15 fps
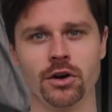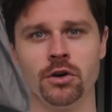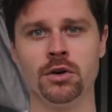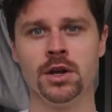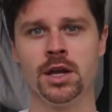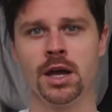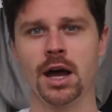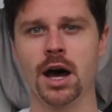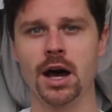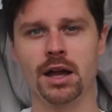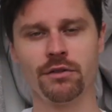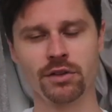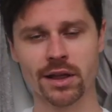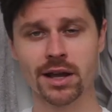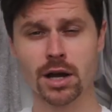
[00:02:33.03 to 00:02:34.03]
So
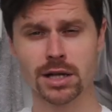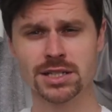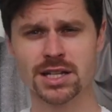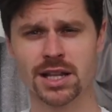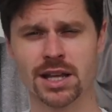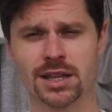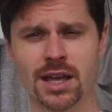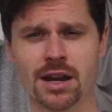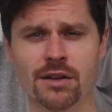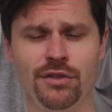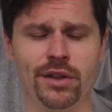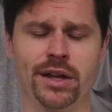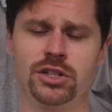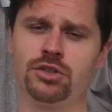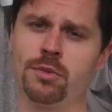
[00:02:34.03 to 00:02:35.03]
if you like content like
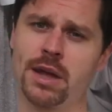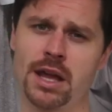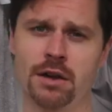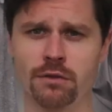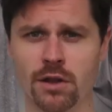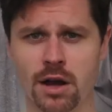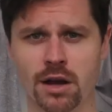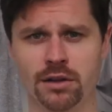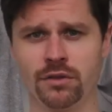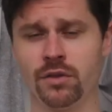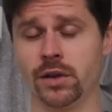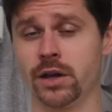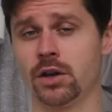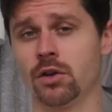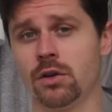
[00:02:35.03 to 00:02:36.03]
that, if you like Japan vlogs,
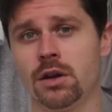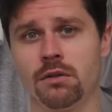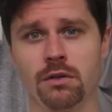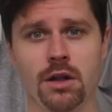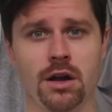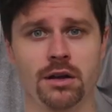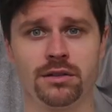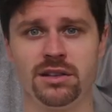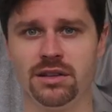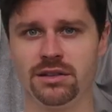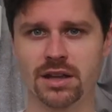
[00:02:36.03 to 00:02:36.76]
if you like Korea vlogs,